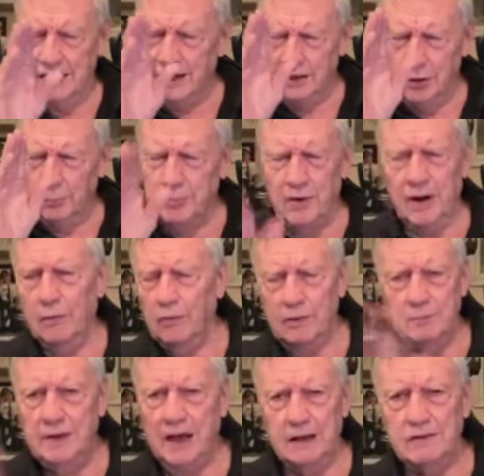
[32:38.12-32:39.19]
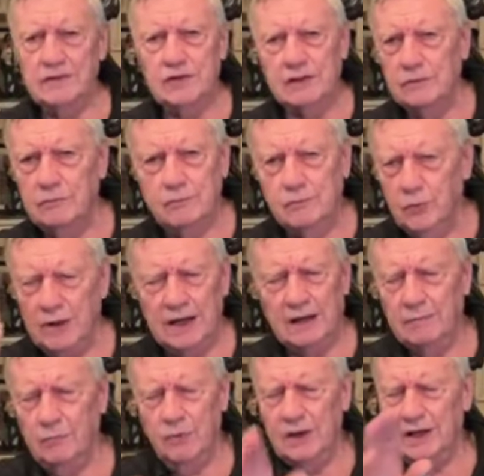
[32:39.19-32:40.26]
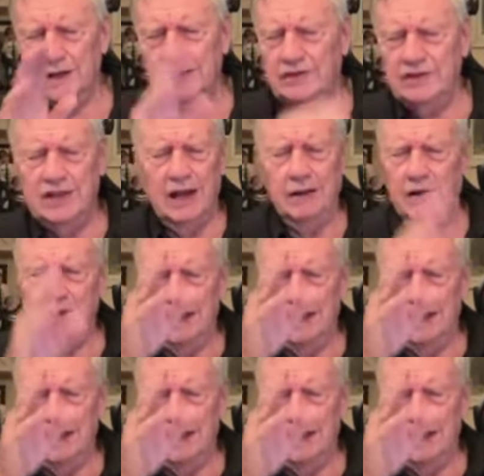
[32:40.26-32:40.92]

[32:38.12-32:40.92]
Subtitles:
Your prayer will be answered, whether this